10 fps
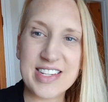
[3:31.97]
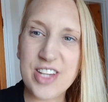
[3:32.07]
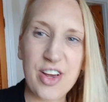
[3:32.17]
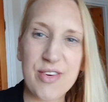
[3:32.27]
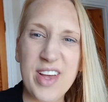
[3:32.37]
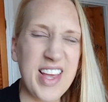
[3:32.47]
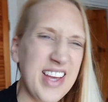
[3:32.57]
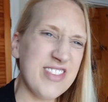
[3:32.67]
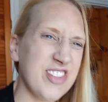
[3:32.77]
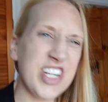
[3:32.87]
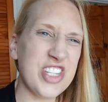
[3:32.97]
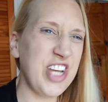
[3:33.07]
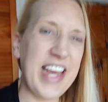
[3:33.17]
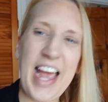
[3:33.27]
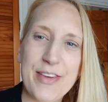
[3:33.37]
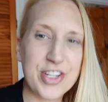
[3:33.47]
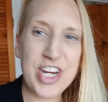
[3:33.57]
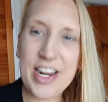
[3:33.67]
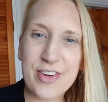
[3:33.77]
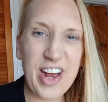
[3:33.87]
So just check out the
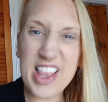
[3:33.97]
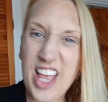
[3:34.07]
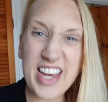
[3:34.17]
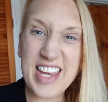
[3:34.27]
channel and like